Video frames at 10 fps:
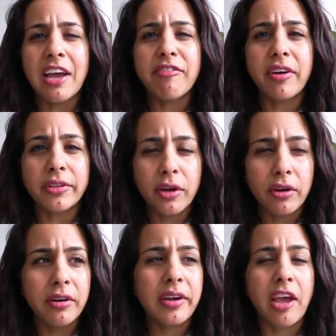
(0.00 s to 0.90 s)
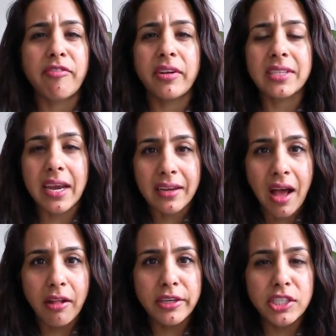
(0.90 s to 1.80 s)
I felt heard. I felt
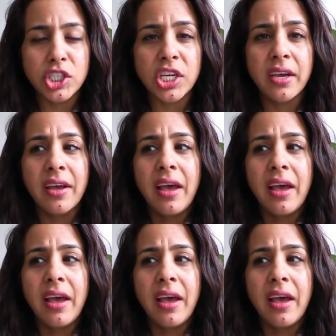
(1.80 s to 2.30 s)
acknowledged.